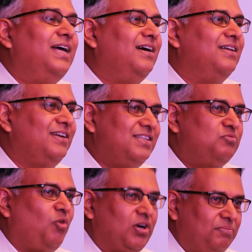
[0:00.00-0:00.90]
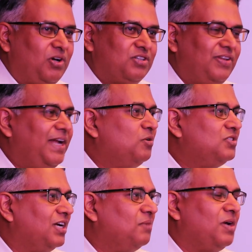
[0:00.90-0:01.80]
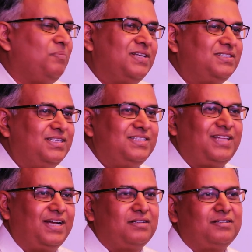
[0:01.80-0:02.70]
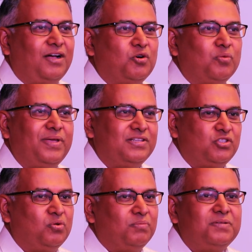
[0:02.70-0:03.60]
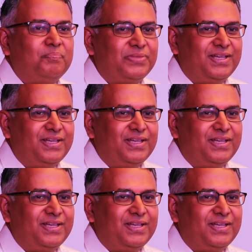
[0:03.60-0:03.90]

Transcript: that is what, because we need to set up capacities that are going to be consumed.